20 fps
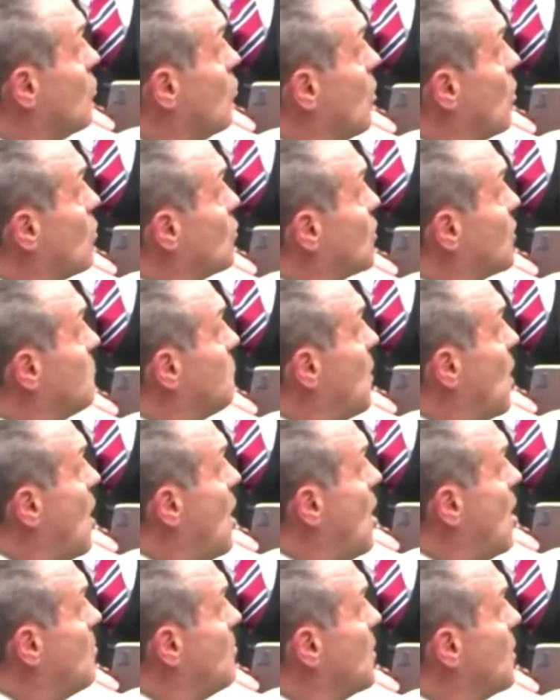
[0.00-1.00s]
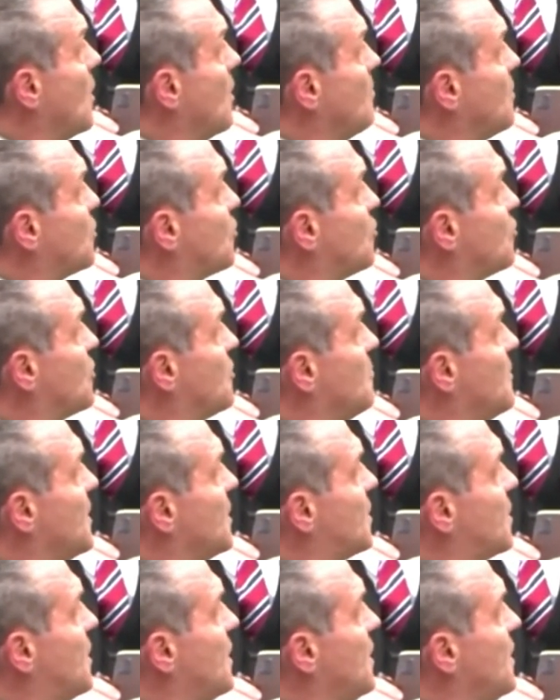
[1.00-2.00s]
Rosenbaum and Mr.
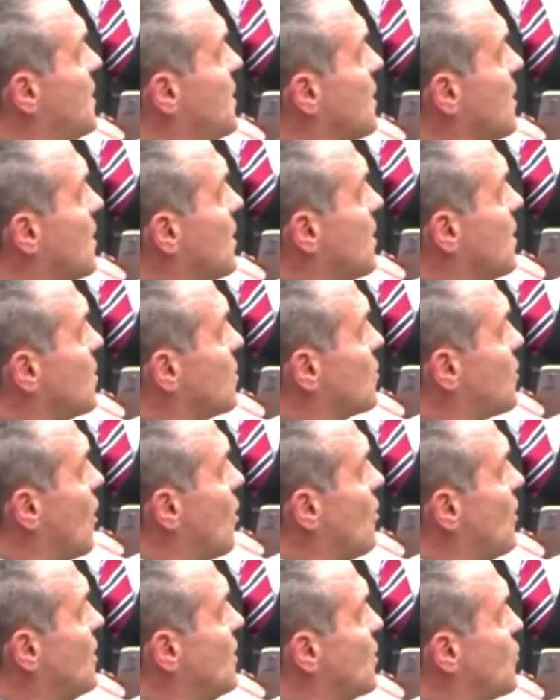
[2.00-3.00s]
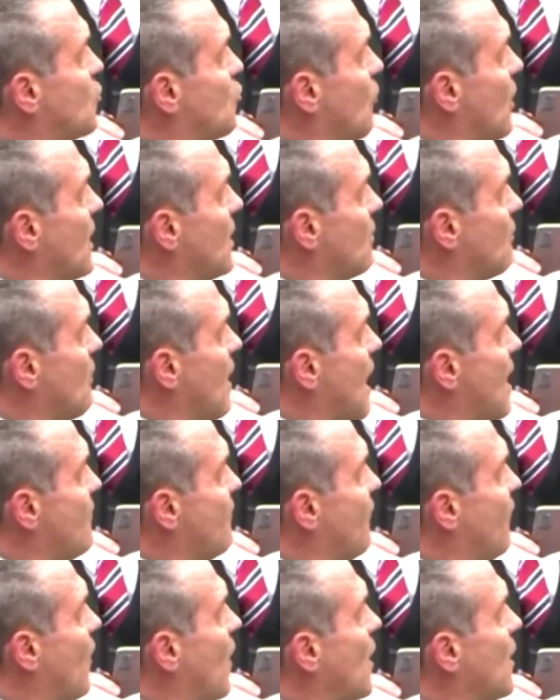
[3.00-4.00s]
Ziminski starting the trailer
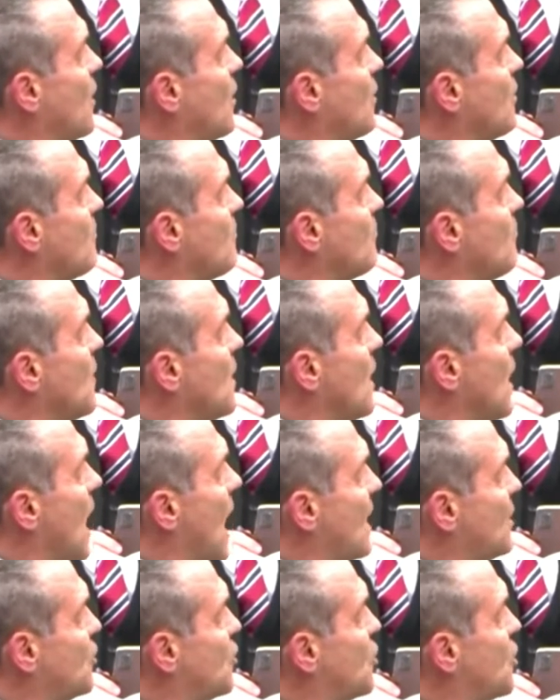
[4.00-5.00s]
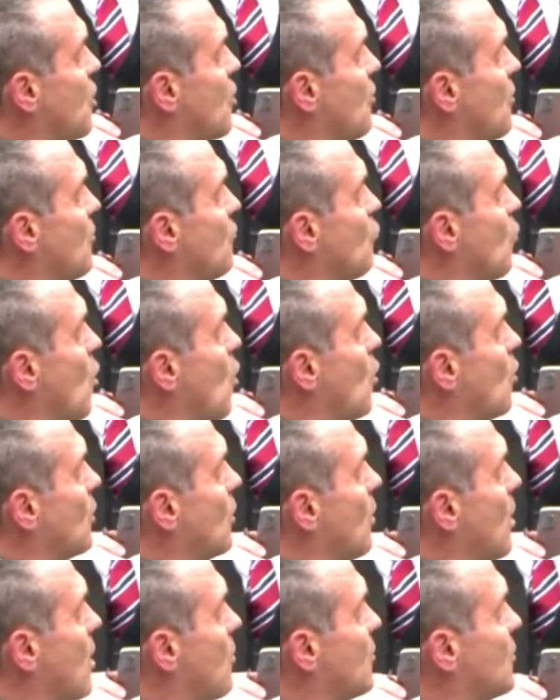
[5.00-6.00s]
on fire on Sheridan Road
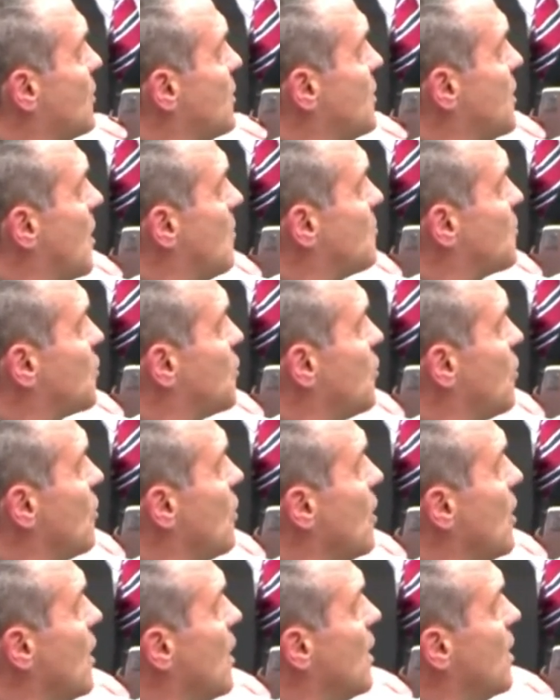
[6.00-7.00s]
along with a dumpster.